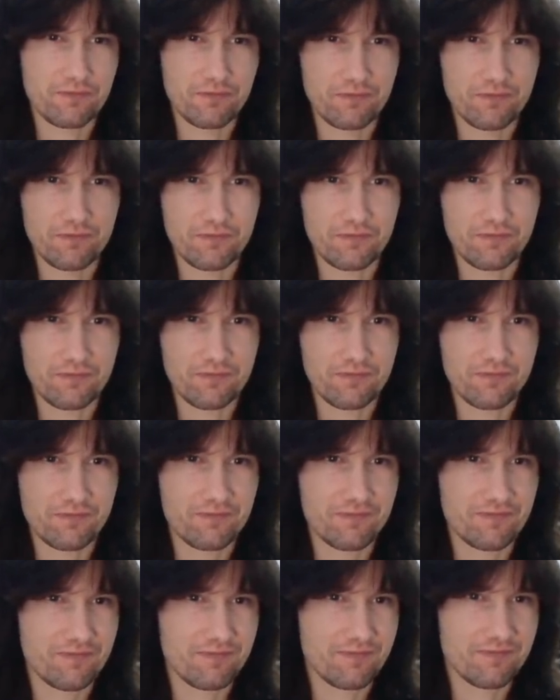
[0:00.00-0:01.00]
I'm
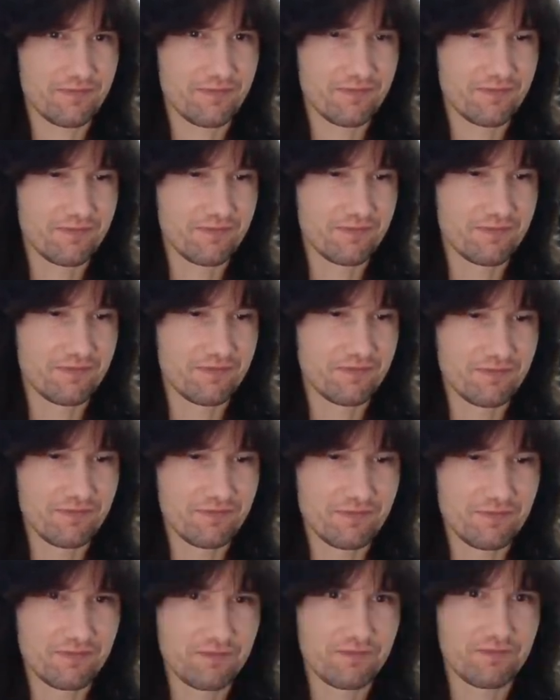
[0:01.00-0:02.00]
done nursing
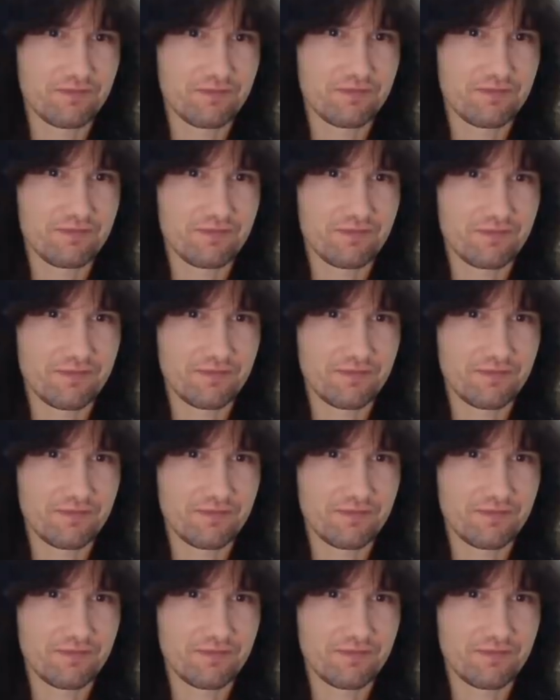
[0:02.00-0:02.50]
patience.